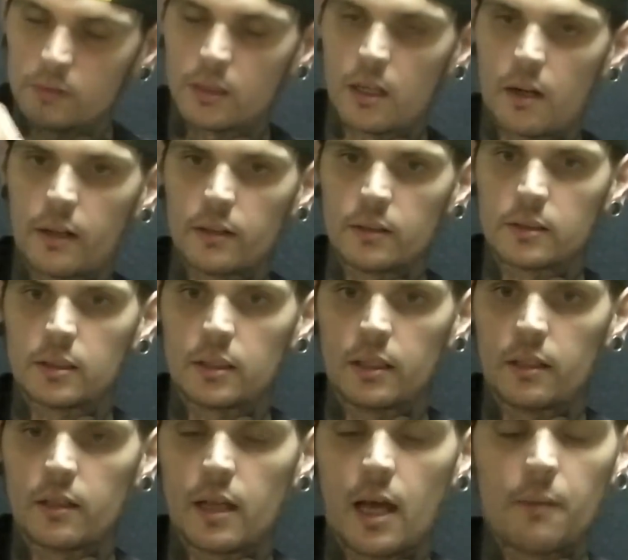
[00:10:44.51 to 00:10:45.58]
All right, let's see
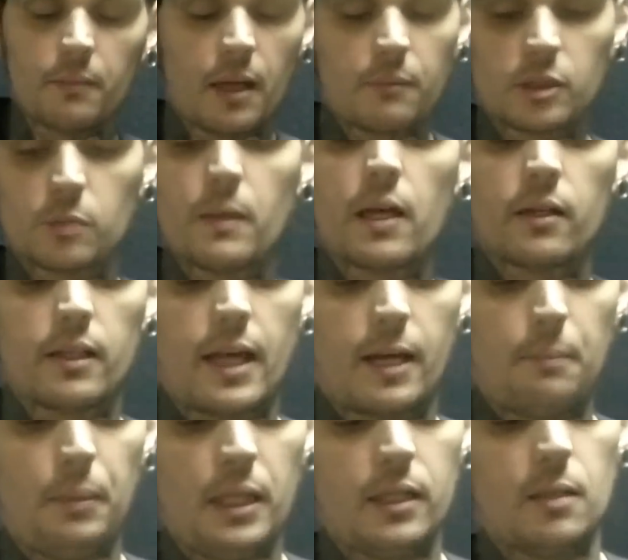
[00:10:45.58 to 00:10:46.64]
here. I'm smelling a lot
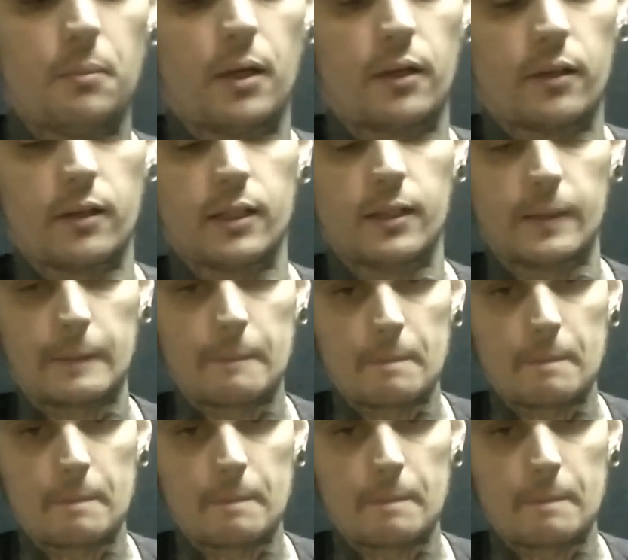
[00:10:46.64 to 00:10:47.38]
of peanut butter in it.